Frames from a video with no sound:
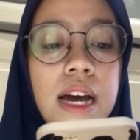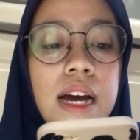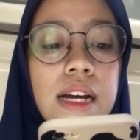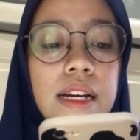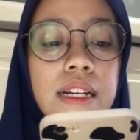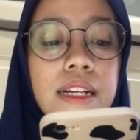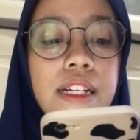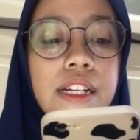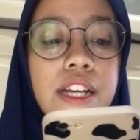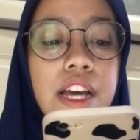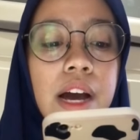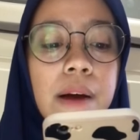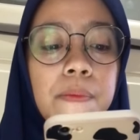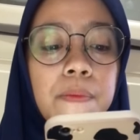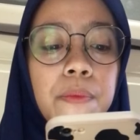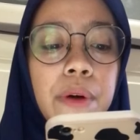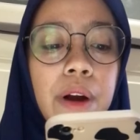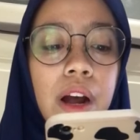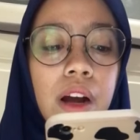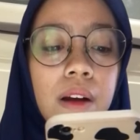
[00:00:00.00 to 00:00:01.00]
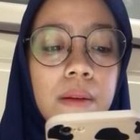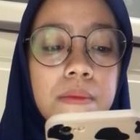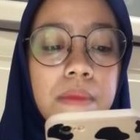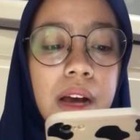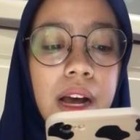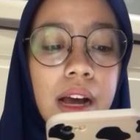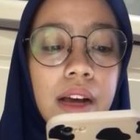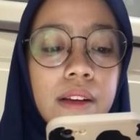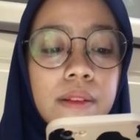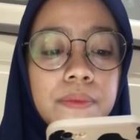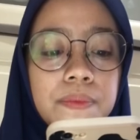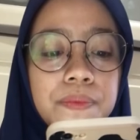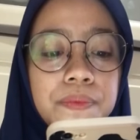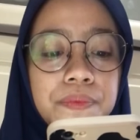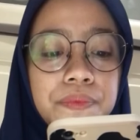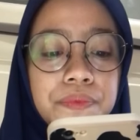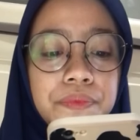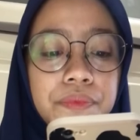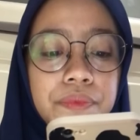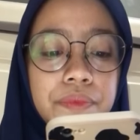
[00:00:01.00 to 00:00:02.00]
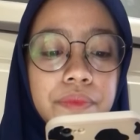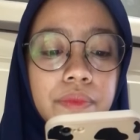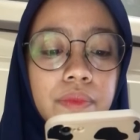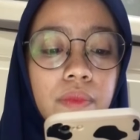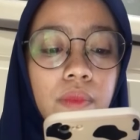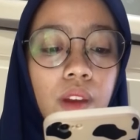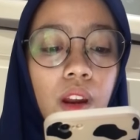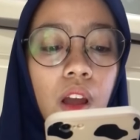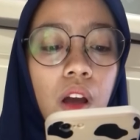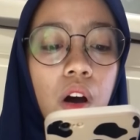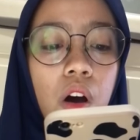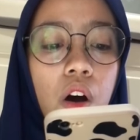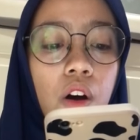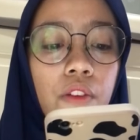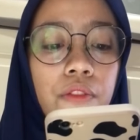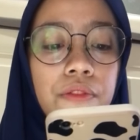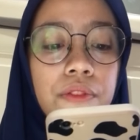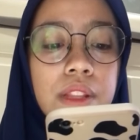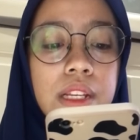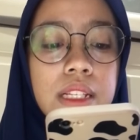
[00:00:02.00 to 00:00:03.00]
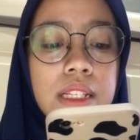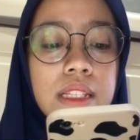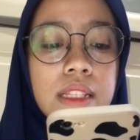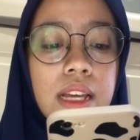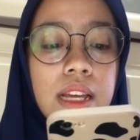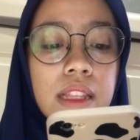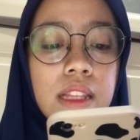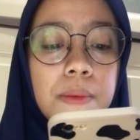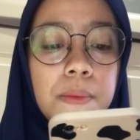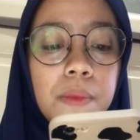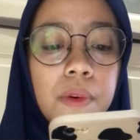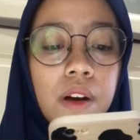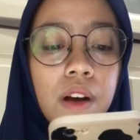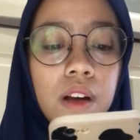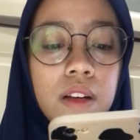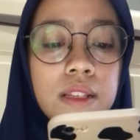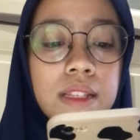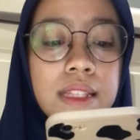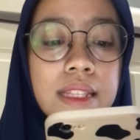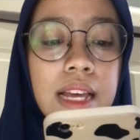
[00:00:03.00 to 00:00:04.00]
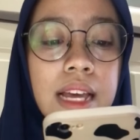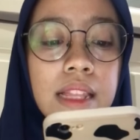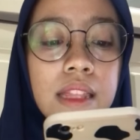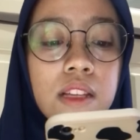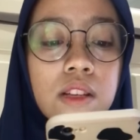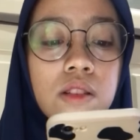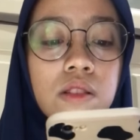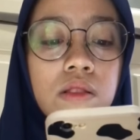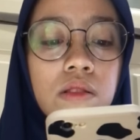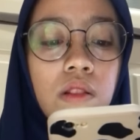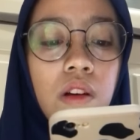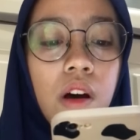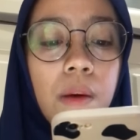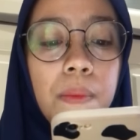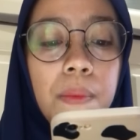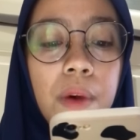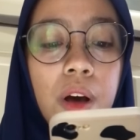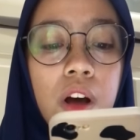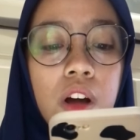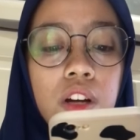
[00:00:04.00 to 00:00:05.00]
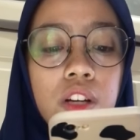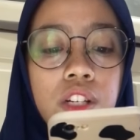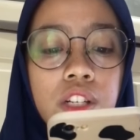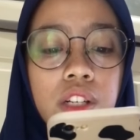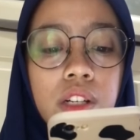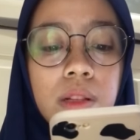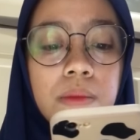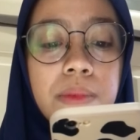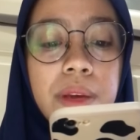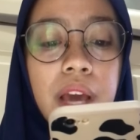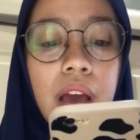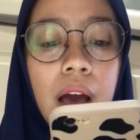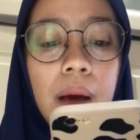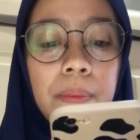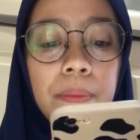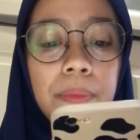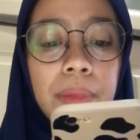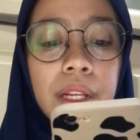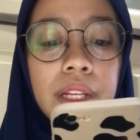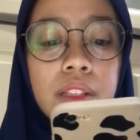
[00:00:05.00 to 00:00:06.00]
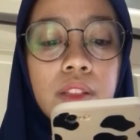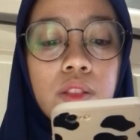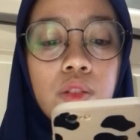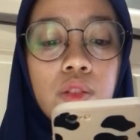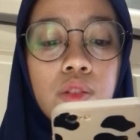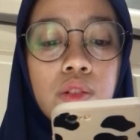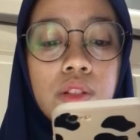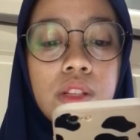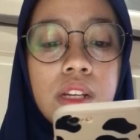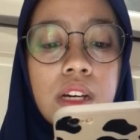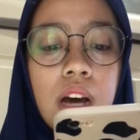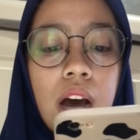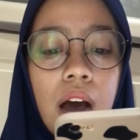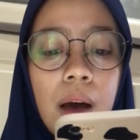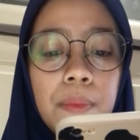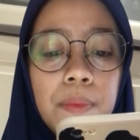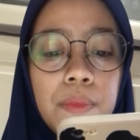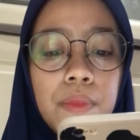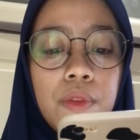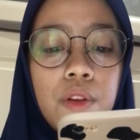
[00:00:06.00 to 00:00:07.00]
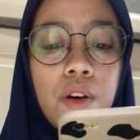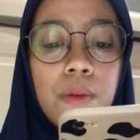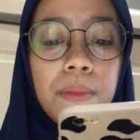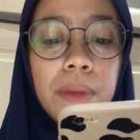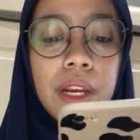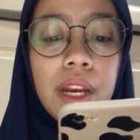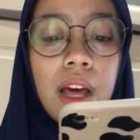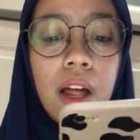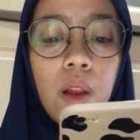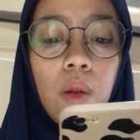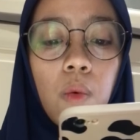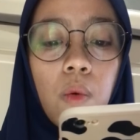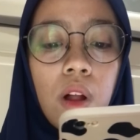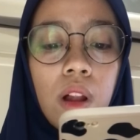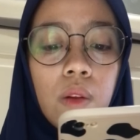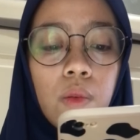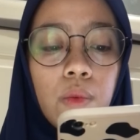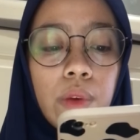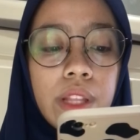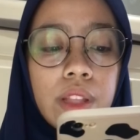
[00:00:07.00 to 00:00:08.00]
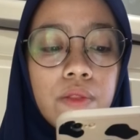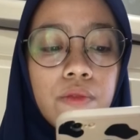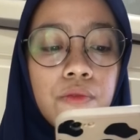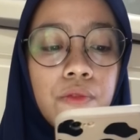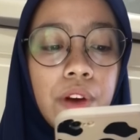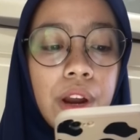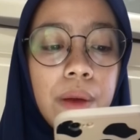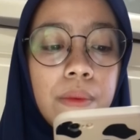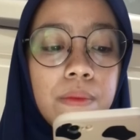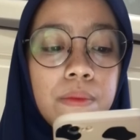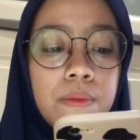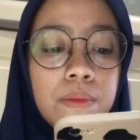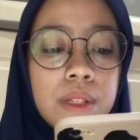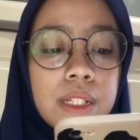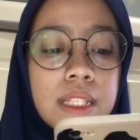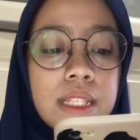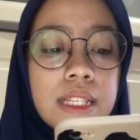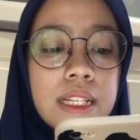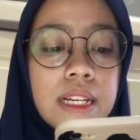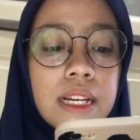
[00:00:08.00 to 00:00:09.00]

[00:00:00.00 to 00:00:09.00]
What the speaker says: The diaphragm of the stethoscope should be applied to the abdominal wall with firm but